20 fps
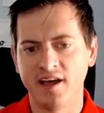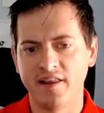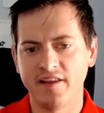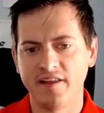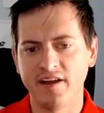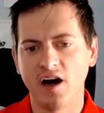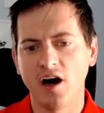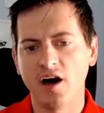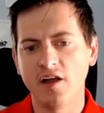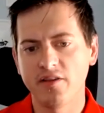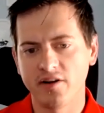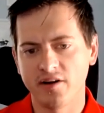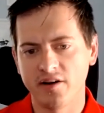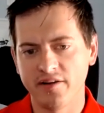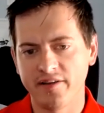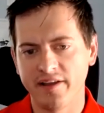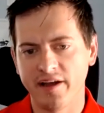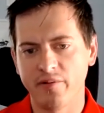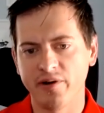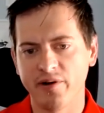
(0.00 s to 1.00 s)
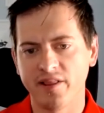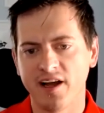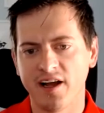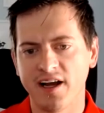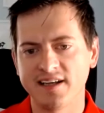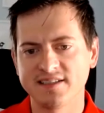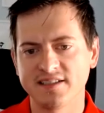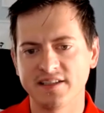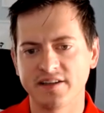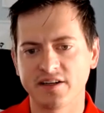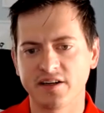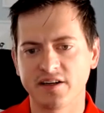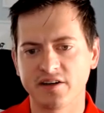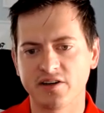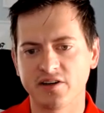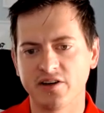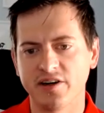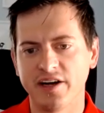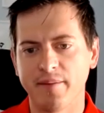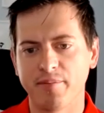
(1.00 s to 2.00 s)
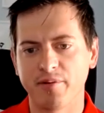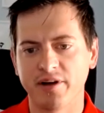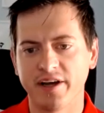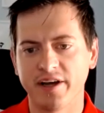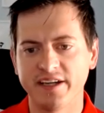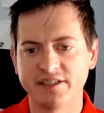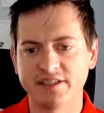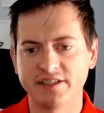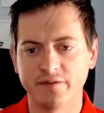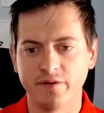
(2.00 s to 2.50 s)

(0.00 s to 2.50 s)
the other that relies on the concurrent application